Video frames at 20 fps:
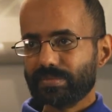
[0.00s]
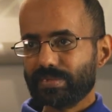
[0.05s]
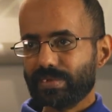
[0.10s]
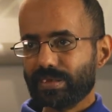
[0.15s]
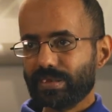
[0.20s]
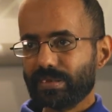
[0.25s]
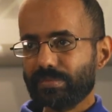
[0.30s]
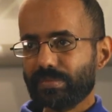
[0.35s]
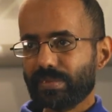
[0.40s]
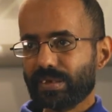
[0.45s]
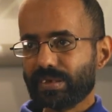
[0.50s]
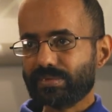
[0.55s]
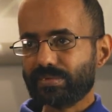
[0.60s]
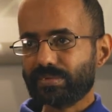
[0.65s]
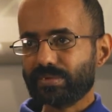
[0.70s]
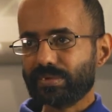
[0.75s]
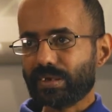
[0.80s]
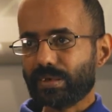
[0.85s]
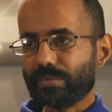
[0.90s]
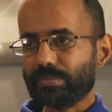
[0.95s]
They make
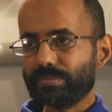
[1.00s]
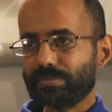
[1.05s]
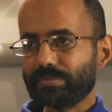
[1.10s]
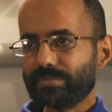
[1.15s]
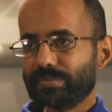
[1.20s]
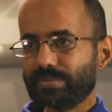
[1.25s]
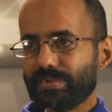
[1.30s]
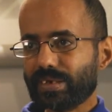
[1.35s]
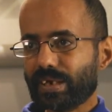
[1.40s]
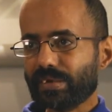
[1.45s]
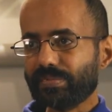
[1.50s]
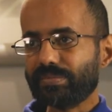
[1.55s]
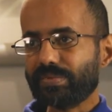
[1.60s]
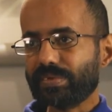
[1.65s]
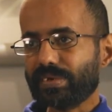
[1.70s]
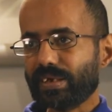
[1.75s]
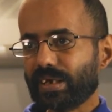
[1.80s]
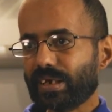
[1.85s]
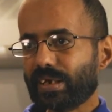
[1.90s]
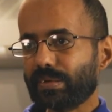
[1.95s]
sure I'm. I feel
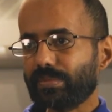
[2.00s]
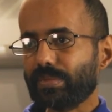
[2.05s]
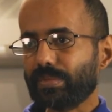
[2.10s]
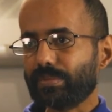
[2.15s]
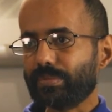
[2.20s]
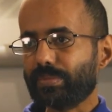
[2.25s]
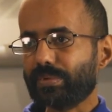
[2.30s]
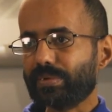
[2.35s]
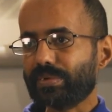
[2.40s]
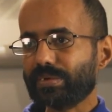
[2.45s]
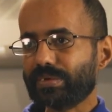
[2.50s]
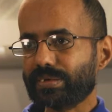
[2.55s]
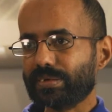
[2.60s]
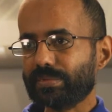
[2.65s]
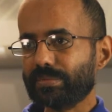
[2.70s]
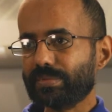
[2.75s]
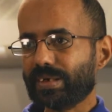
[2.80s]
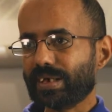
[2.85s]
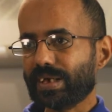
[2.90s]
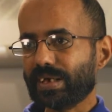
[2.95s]
like I'm
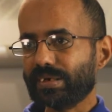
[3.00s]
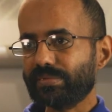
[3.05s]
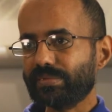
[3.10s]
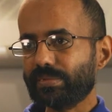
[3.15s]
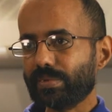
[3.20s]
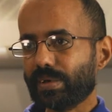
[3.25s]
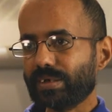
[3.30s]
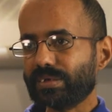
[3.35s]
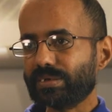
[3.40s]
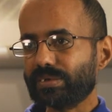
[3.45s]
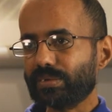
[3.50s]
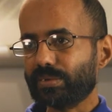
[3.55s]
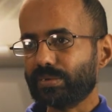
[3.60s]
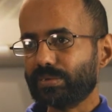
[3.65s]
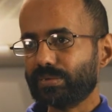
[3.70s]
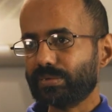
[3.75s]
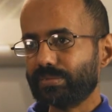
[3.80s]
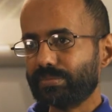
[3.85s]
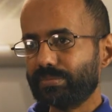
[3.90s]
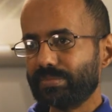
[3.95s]
important because everybody
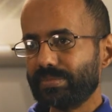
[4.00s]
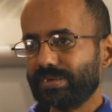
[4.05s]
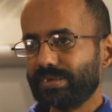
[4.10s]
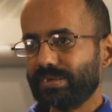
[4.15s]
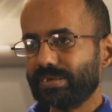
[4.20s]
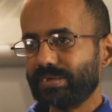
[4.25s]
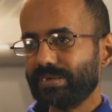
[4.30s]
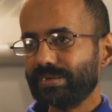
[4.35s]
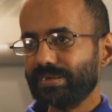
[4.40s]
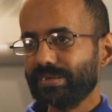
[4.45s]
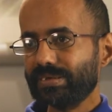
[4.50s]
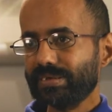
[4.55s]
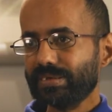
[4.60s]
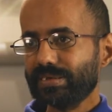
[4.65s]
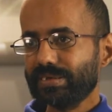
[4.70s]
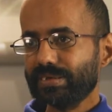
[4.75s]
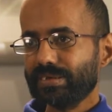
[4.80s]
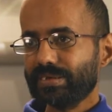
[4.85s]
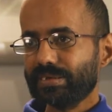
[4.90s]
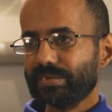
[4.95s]
knows me.
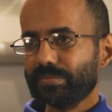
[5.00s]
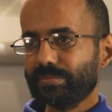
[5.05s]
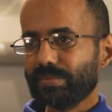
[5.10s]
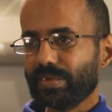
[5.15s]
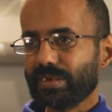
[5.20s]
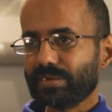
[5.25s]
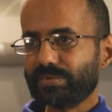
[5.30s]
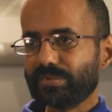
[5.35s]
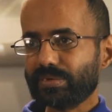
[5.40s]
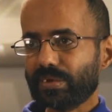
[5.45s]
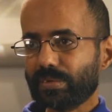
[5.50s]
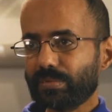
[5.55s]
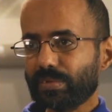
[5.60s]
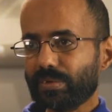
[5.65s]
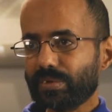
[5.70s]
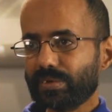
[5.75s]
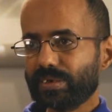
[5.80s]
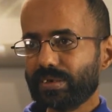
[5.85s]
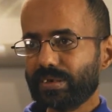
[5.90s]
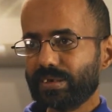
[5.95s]
Make sure I'm
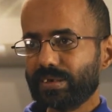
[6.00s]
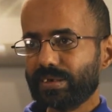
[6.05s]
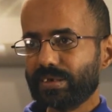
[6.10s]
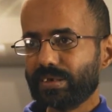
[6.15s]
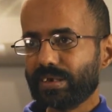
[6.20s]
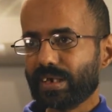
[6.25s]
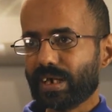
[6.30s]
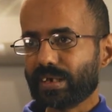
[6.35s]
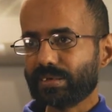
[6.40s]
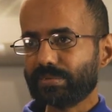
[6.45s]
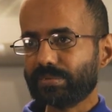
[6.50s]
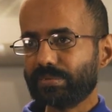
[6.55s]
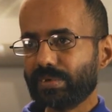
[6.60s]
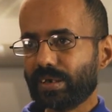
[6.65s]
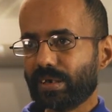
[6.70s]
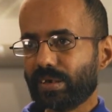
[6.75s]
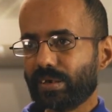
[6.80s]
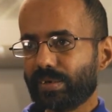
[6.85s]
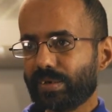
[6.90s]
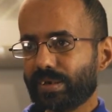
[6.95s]
okay. Ask me
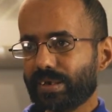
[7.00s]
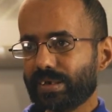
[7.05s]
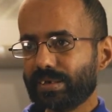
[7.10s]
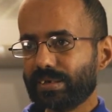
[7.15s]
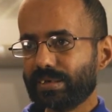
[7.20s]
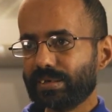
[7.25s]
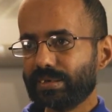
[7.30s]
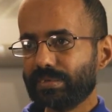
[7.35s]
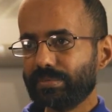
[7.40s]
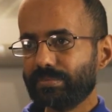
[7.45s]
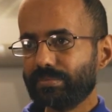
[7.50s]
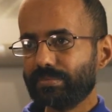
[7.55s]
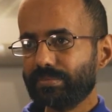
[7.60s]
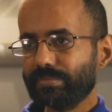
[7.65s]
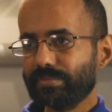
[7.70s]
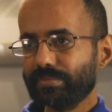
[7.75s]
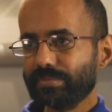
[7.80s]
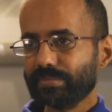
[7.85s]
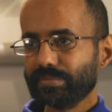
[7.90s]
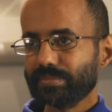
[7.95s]
how I am.
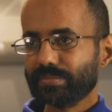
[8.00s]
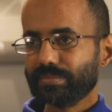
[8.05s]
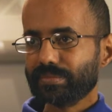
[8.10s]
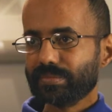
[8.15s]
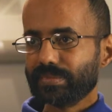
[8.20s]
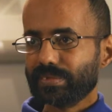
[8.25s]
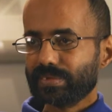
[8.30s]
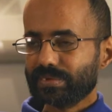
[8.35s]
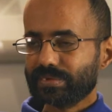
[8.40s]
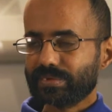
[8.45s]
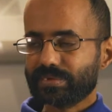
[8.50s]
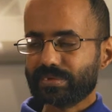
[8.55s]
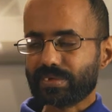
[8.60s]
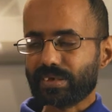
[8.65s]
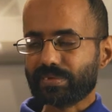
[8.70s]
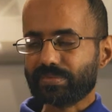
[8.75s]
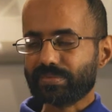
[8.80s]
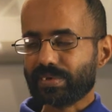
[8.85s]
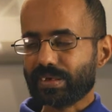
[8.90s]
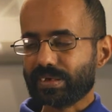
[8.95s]

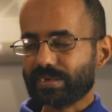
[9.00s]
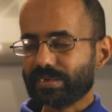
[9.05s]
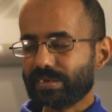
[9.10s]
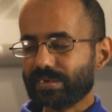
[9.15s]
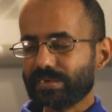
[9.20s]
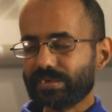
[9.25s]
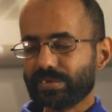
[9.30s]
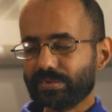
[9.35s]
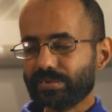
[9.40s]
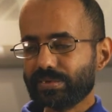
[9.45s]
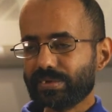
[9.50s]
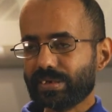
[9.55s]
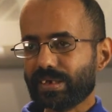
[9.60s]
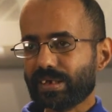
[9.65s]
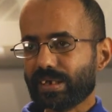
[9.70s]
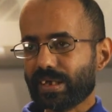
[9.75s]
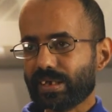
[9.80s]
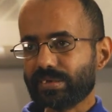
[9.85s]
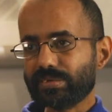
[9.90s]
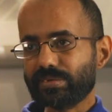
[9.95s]
Stuff like that. They do a
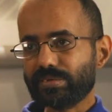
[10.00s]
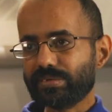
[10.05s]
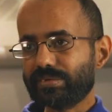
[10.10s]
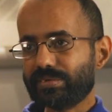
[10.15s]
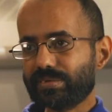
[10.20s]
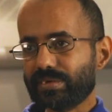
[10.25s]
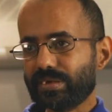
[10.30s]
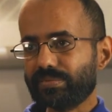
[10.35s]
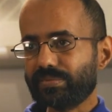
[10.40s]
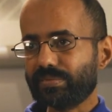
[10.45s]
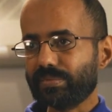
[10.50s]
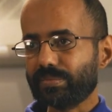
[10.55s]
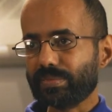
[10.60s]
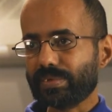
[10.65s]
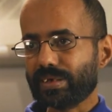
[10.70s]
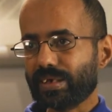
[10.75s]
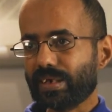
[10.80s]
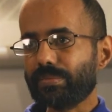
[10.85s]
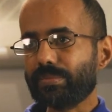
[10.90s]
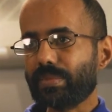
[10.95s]
lot of good stuff for me.
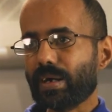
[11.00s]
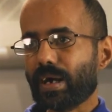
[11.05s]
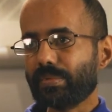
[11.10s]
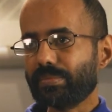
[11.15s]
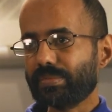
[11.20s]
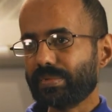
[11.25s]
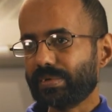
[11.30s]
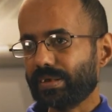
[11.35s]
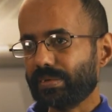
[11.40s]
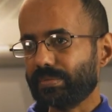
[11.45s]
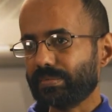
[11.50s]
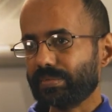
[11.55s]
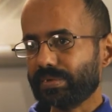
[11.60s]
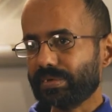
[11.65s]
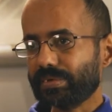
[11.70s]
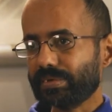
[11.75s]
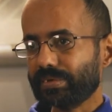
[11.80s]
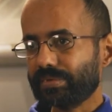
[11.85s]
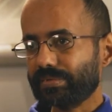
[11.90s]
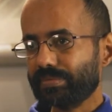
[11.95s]
I'm happy. I'm
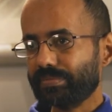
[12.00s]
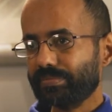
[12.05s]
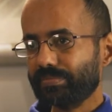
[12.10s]
real.